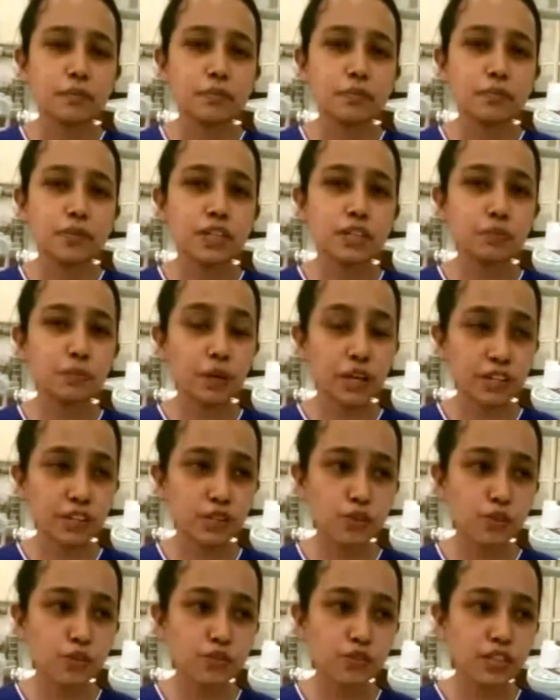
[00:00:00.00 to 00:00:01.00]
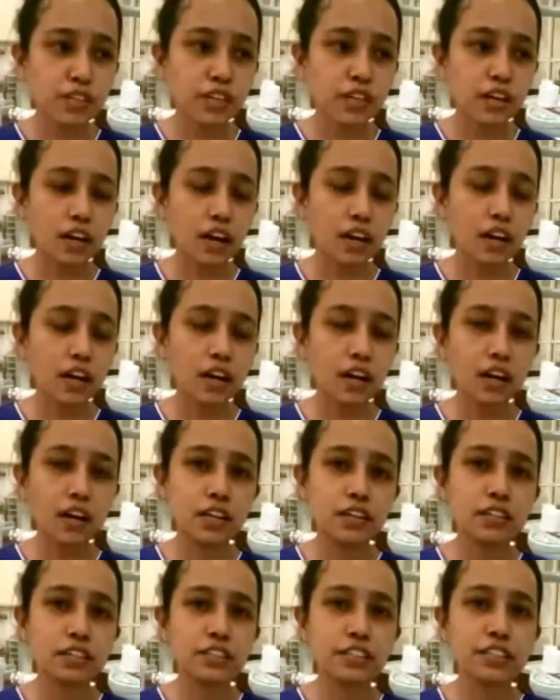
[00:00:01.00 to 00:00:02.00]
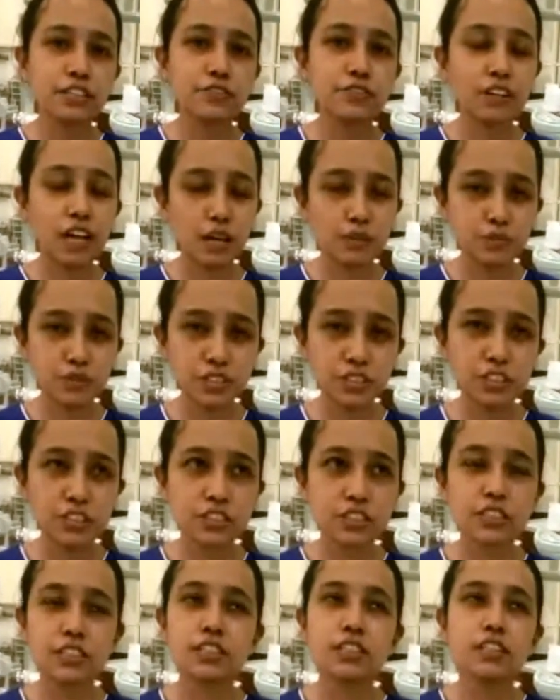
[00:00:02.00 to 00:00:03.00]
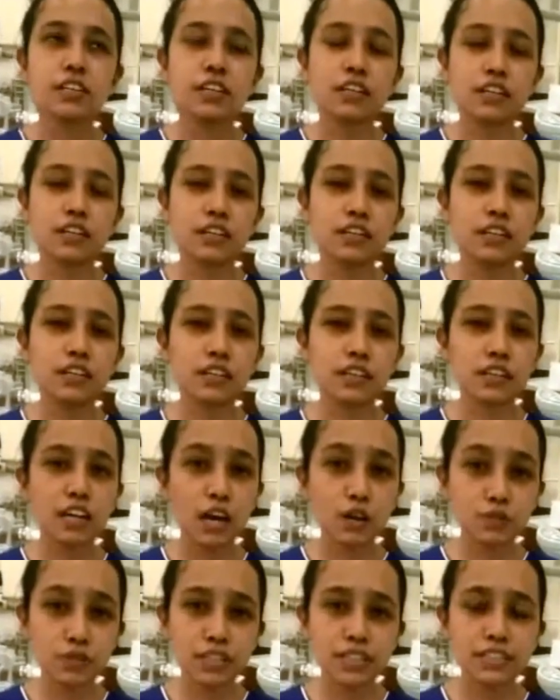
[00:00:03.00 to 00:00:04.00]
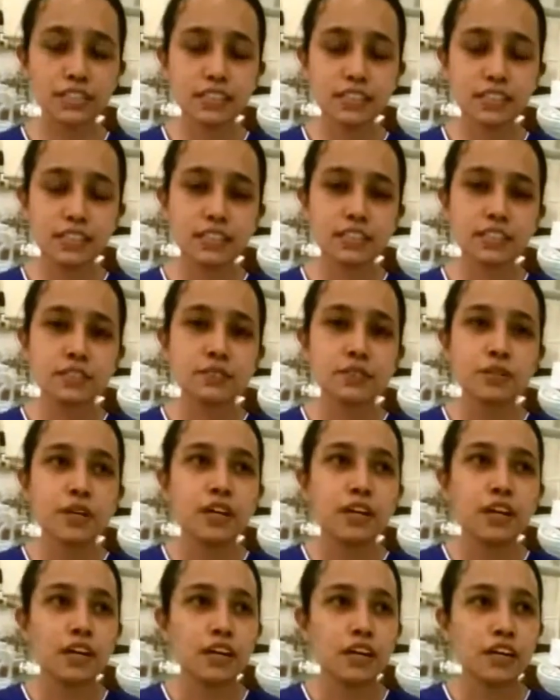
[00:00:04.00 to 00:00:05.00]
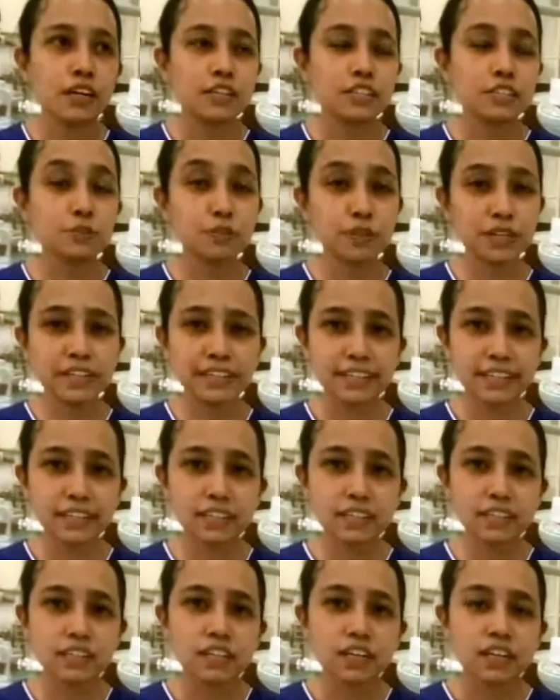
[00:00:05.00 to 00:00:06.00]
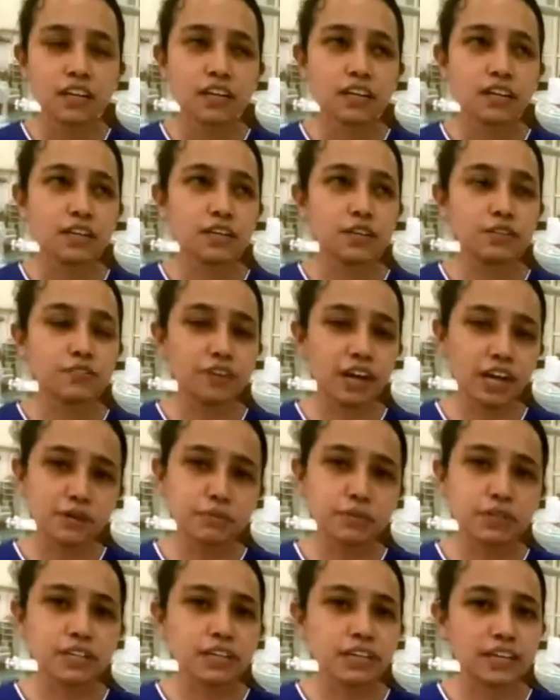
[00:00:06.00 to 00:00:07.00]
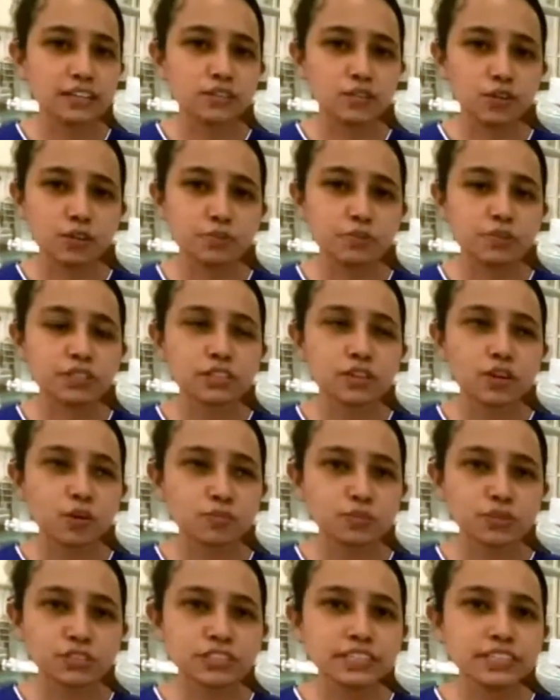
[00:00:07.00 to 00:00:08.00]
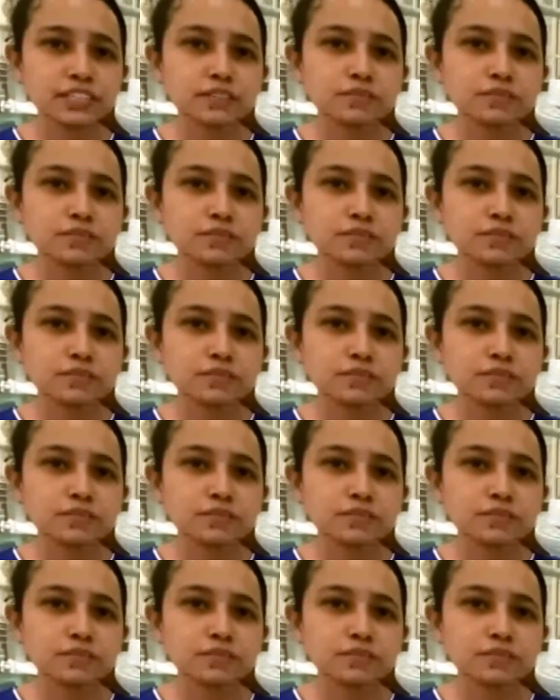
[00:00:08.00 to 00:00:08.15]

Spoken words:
in perio, we are learning flap surgery, crown lengthening, splinting, fiber and normal composite.